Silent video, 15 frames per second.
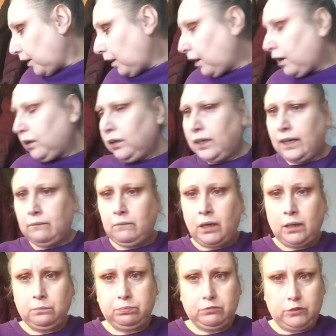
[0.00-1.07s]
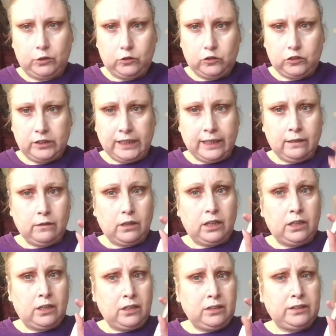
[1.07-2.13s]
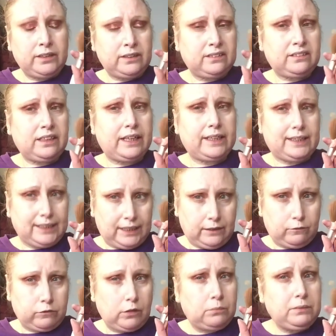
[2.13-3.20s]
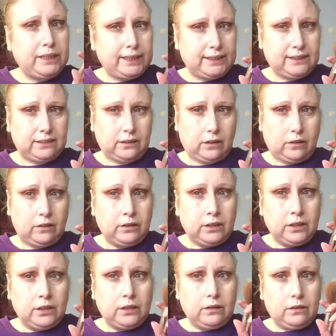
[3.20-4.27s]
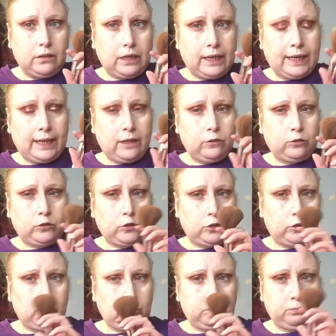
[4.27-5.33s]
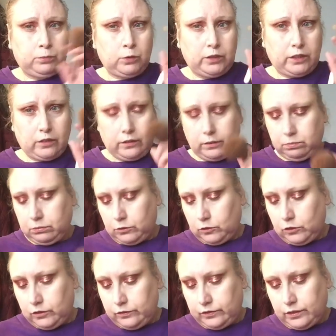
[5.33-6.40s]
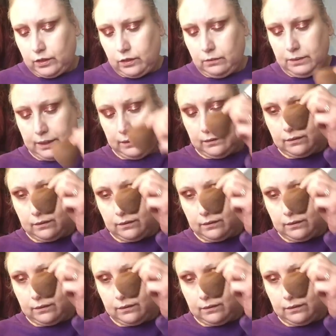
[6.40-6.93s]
I get my brush. Now, I learnt this technique from Lisa, how to put it on the brush, if you know what I mean.